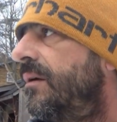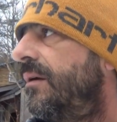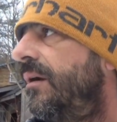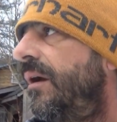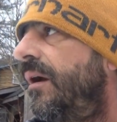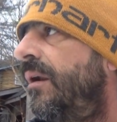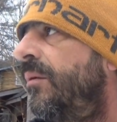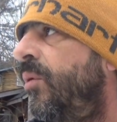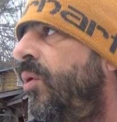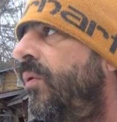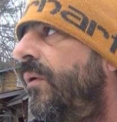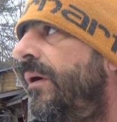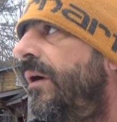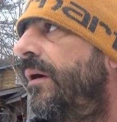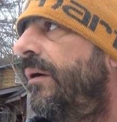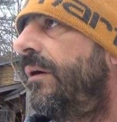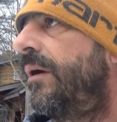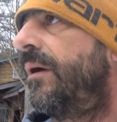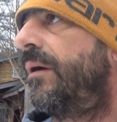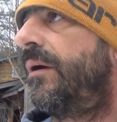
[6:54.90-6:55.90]
animal
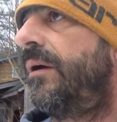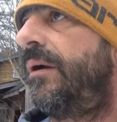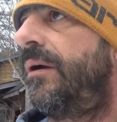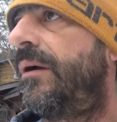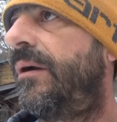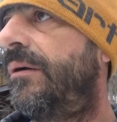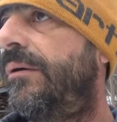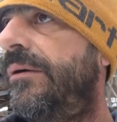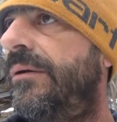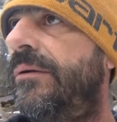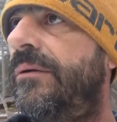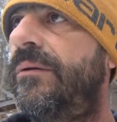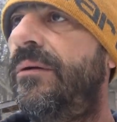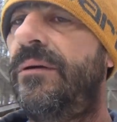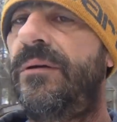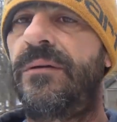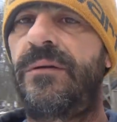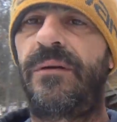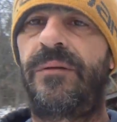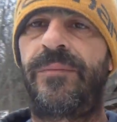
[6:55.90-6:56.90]
area here and
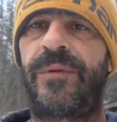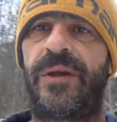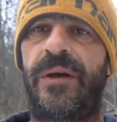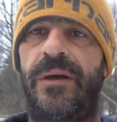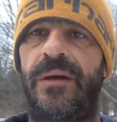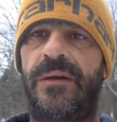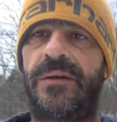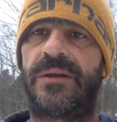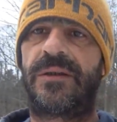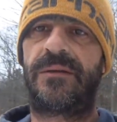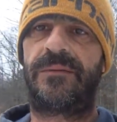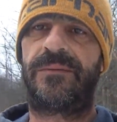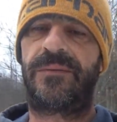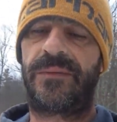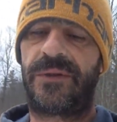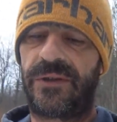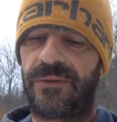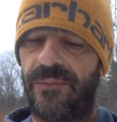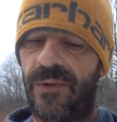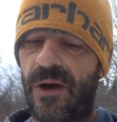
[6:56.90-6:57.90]
I'm thinking some,
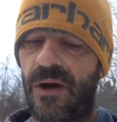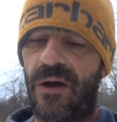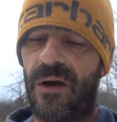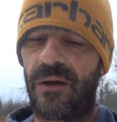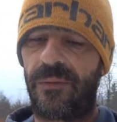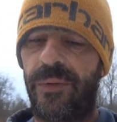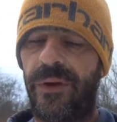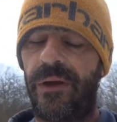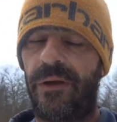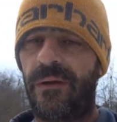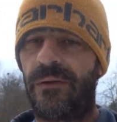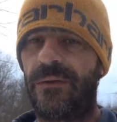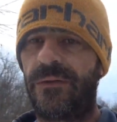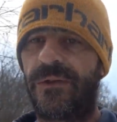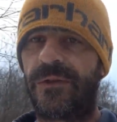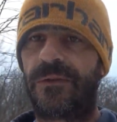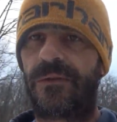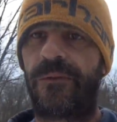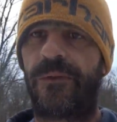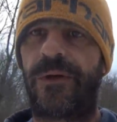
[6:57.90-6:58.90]
some hog
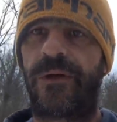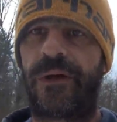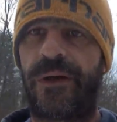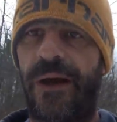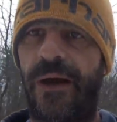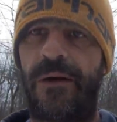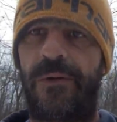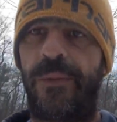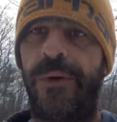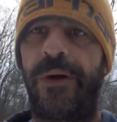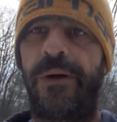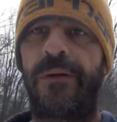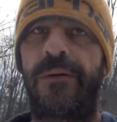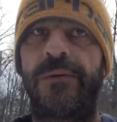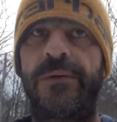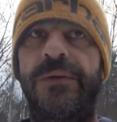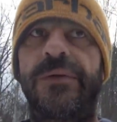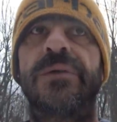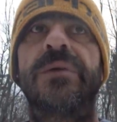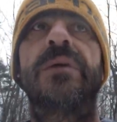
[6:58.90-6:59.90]
panels or what cattle
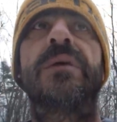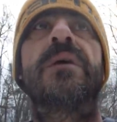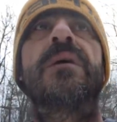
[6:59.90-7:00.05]
panels